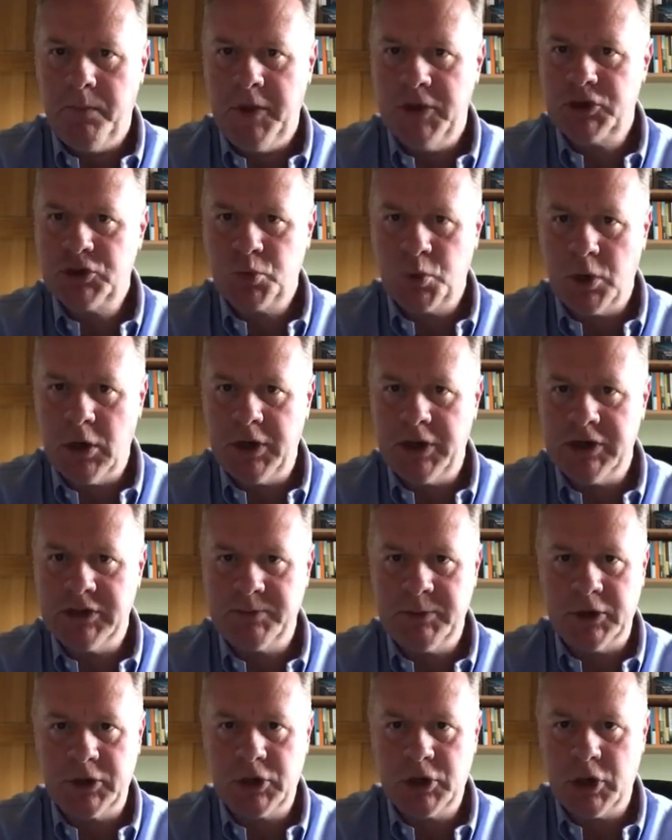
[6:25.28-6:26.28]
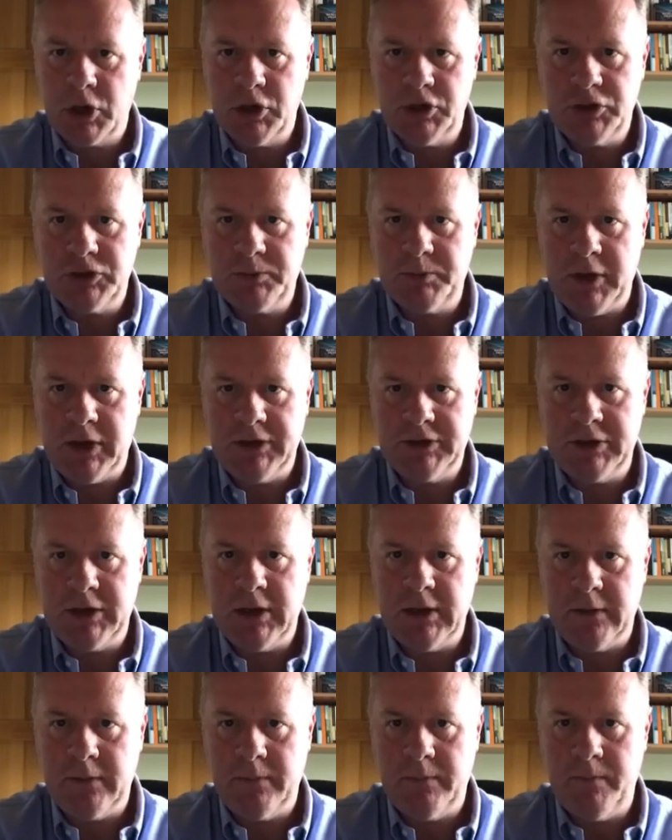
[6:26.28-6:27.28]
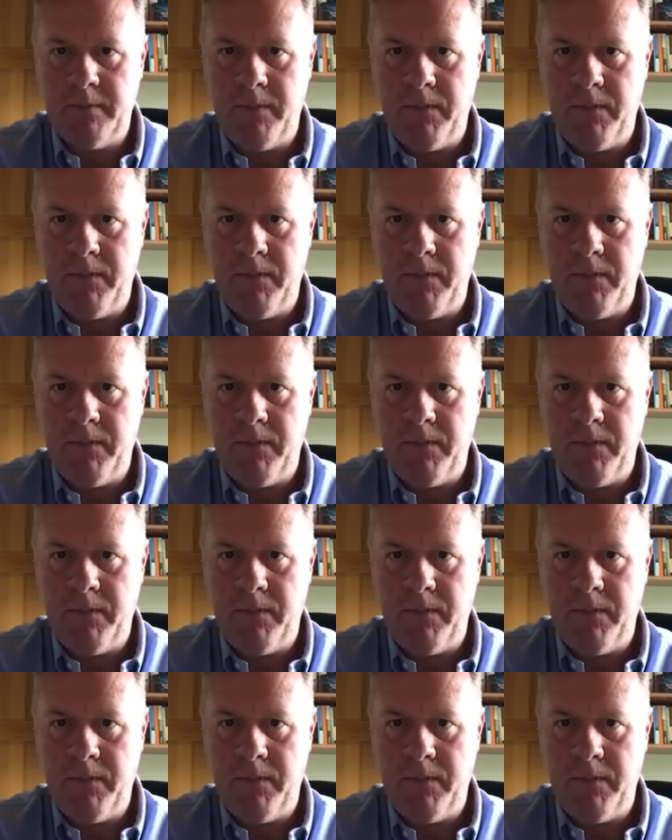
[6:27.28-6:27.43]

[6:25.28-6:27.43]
This world has been cursed by sin.